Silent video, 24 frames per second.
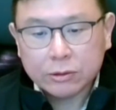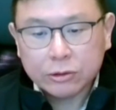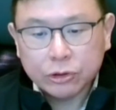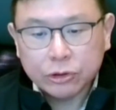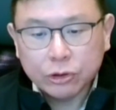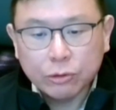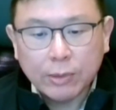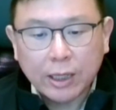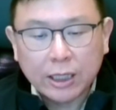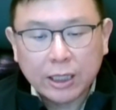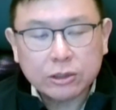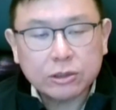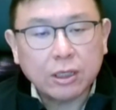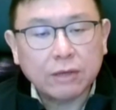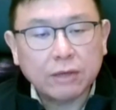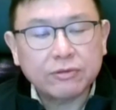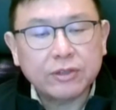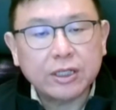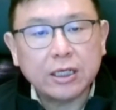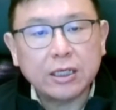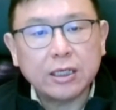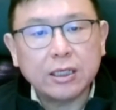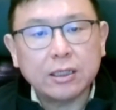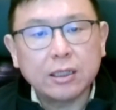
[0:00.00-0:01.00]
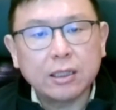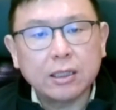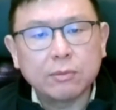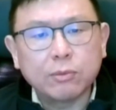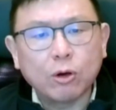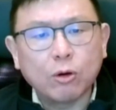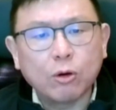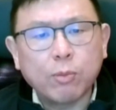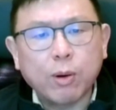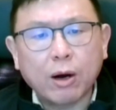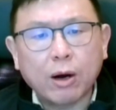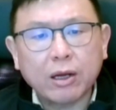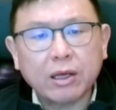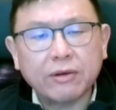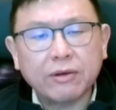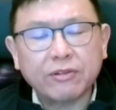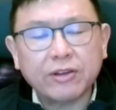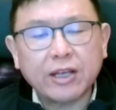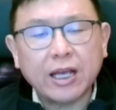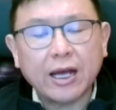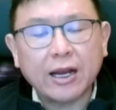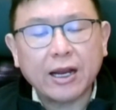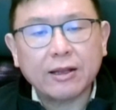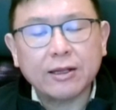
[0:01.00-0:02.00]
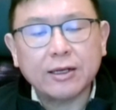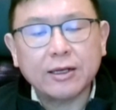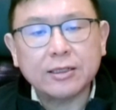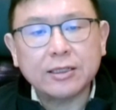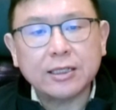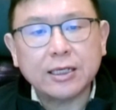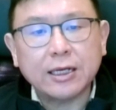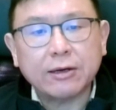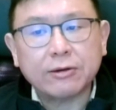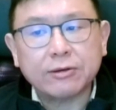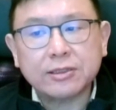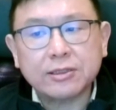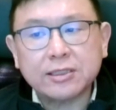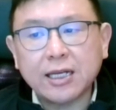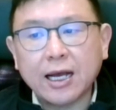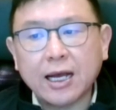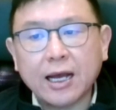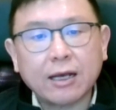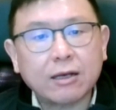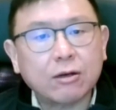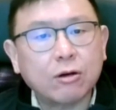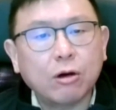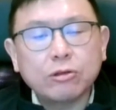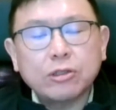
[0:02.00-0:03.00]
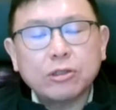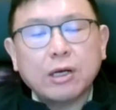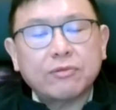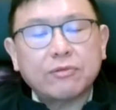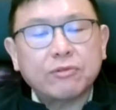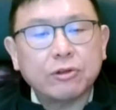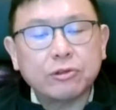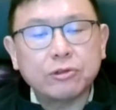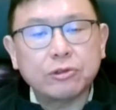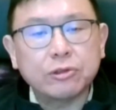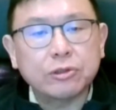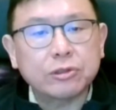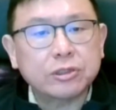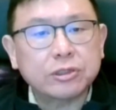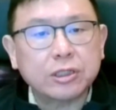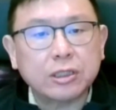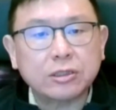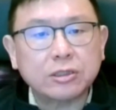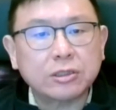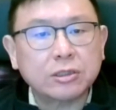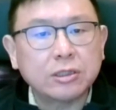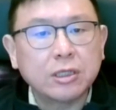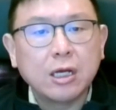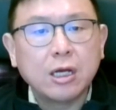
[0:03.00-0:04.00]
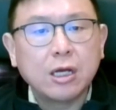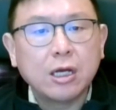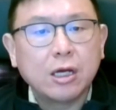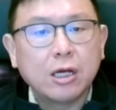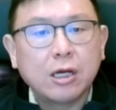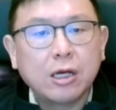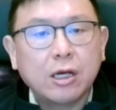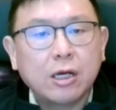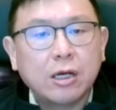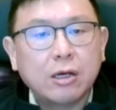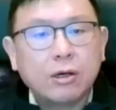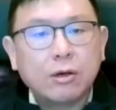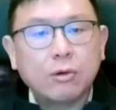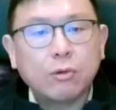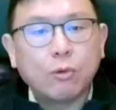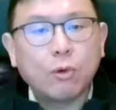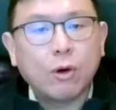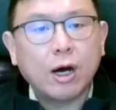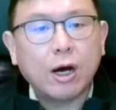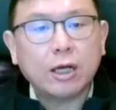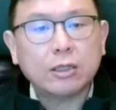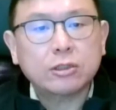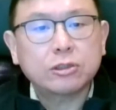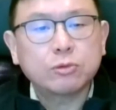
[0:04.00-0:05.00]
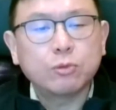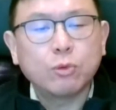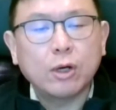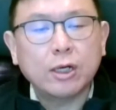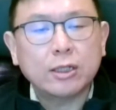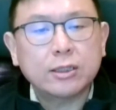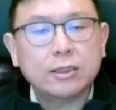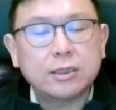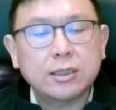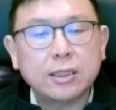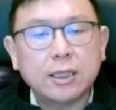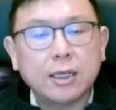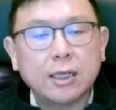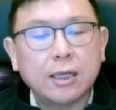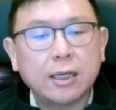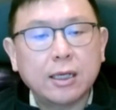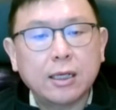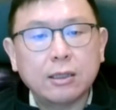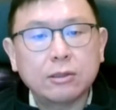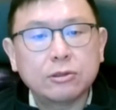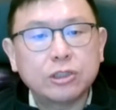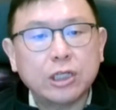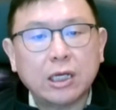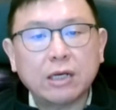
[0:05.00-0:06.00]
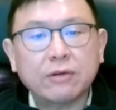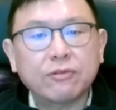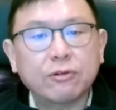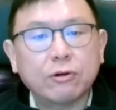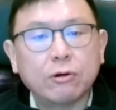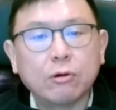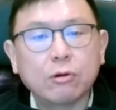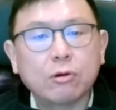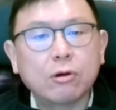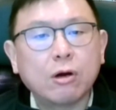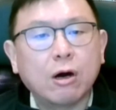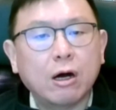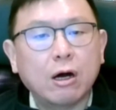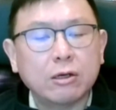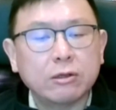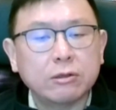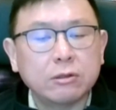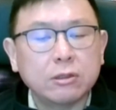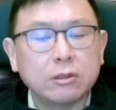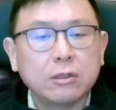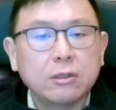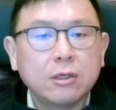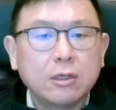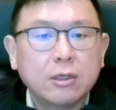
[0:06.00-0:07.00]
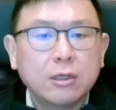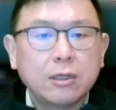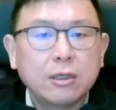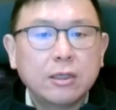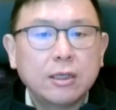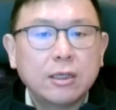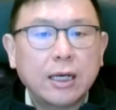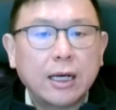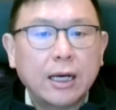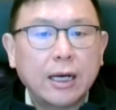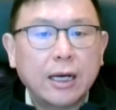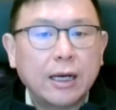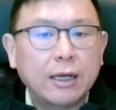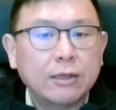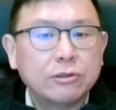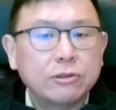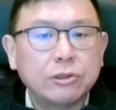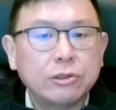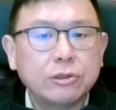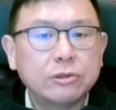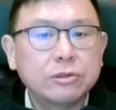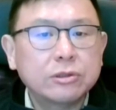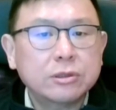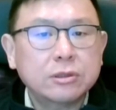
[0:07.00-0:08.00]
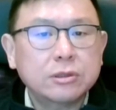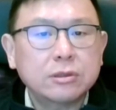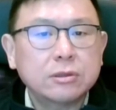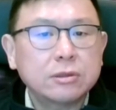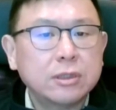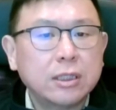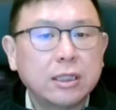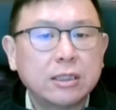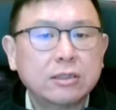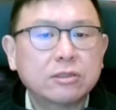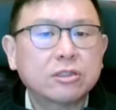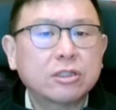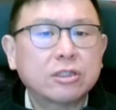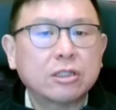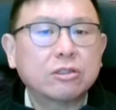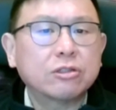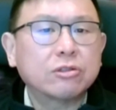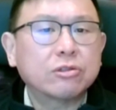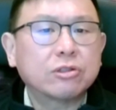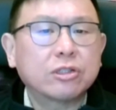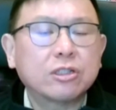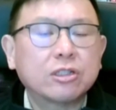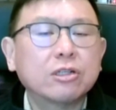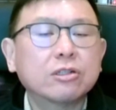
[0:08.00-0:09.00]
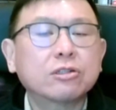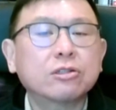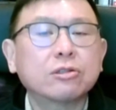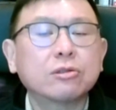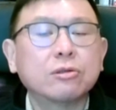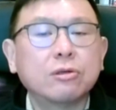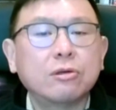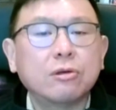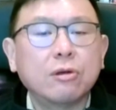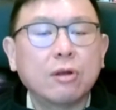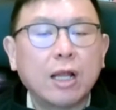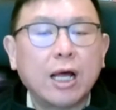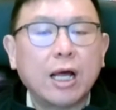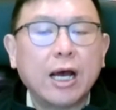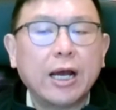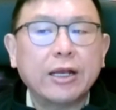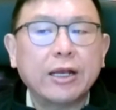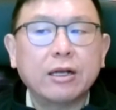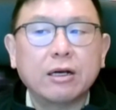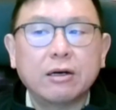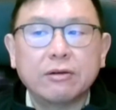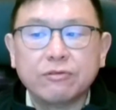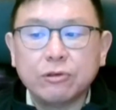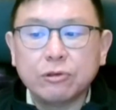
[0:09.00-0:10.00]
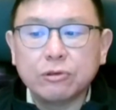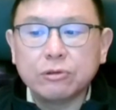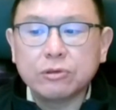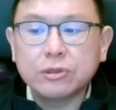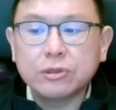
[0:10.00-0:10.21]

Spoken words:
too much of the Liberal Party of Canada, their attack. All you have to do is just watch what Jennifer O'Connor used. It's the traditional line of